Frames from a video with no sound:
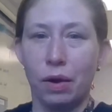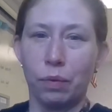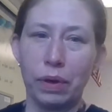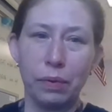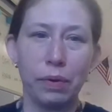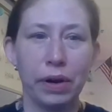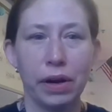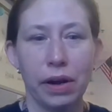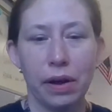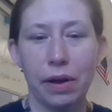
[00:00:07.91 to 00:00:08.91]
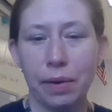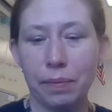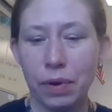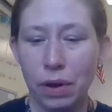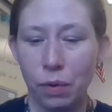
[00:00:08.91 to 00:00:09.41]
We
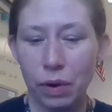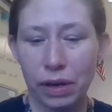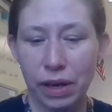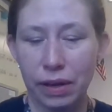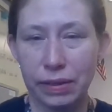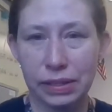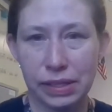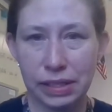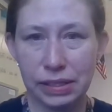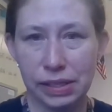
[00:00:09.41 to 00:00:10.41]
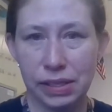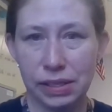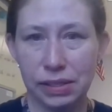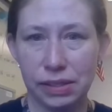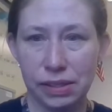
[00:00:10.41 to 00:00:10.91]
were working on the
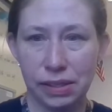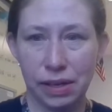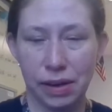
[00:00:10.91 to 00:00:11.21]
senses